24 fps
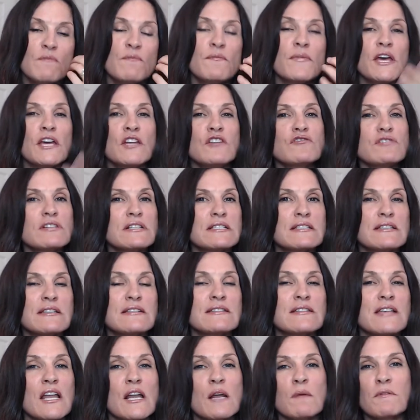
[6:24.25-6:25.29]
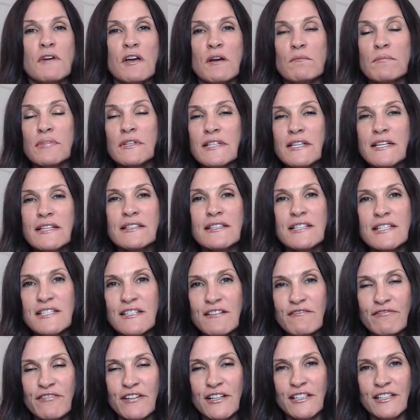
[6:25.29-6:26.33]
Pinterest is set up completely
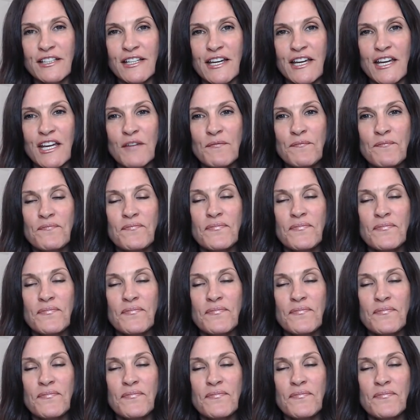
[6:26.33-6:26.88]
differently,